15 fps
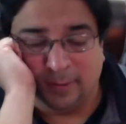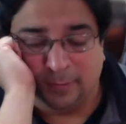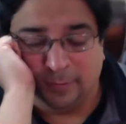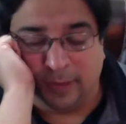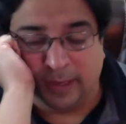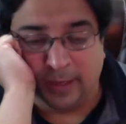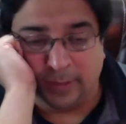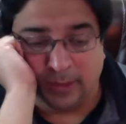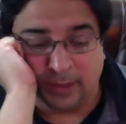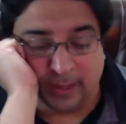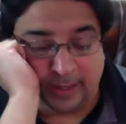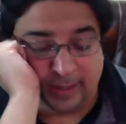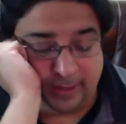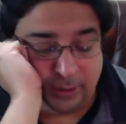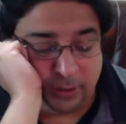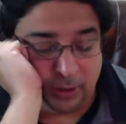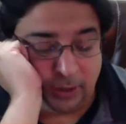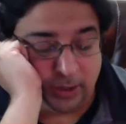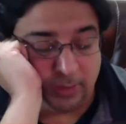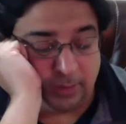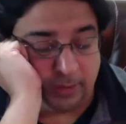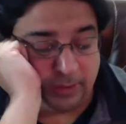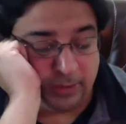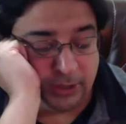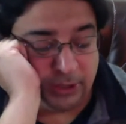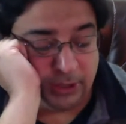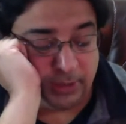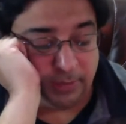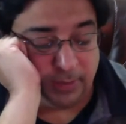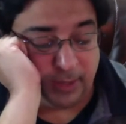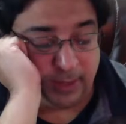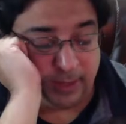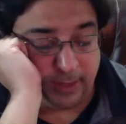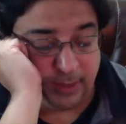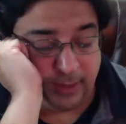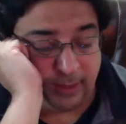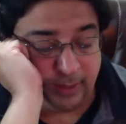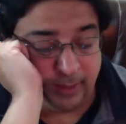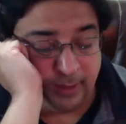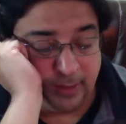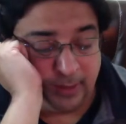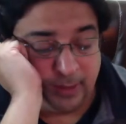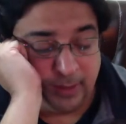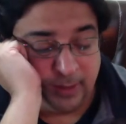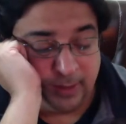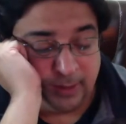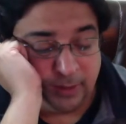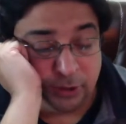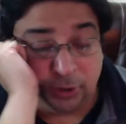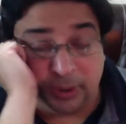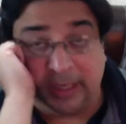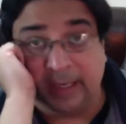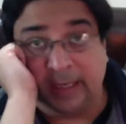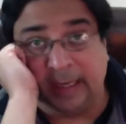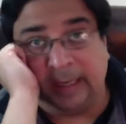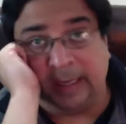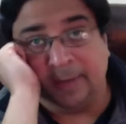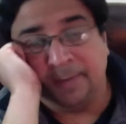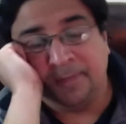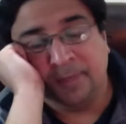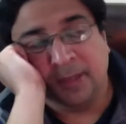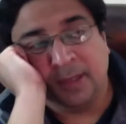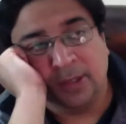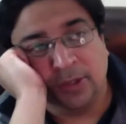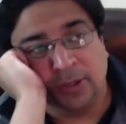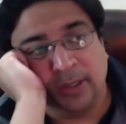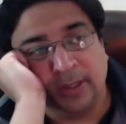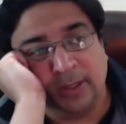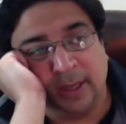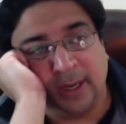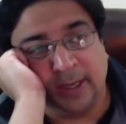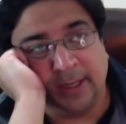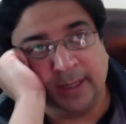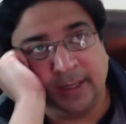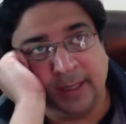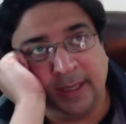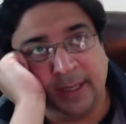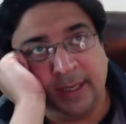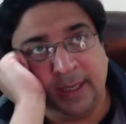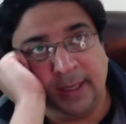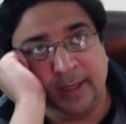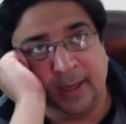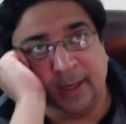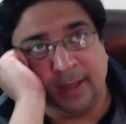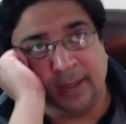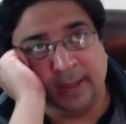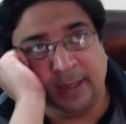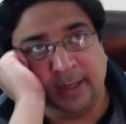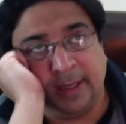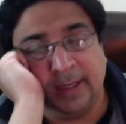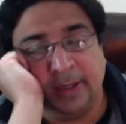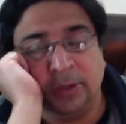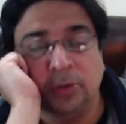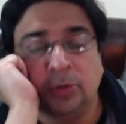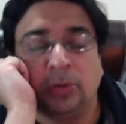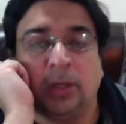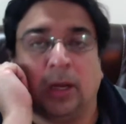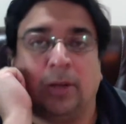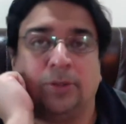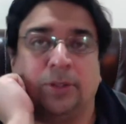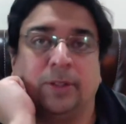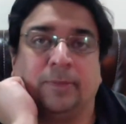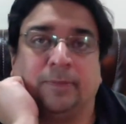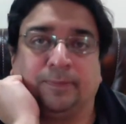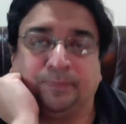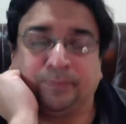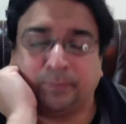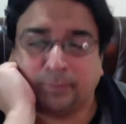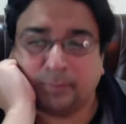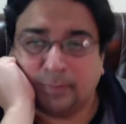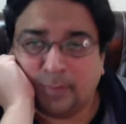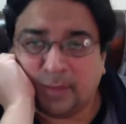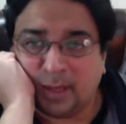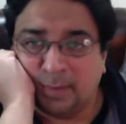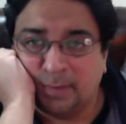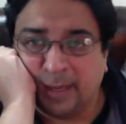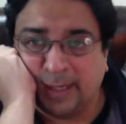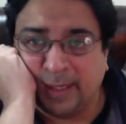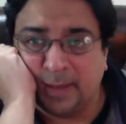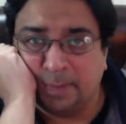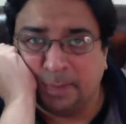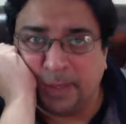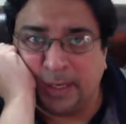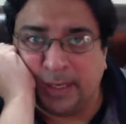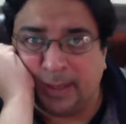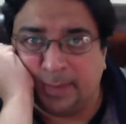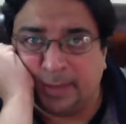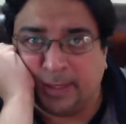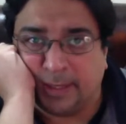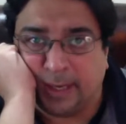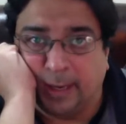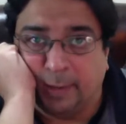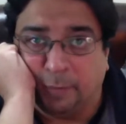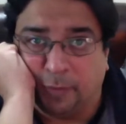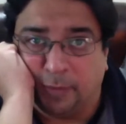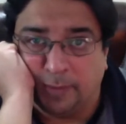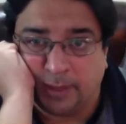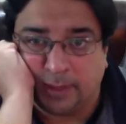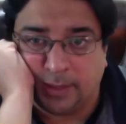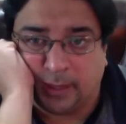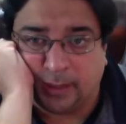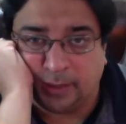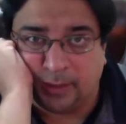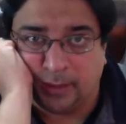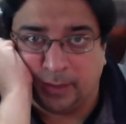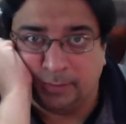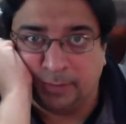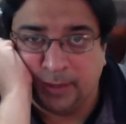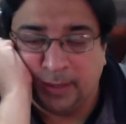whenever I talk about digital marketing training. So in 1990 and 2000, my company name is infamous.com,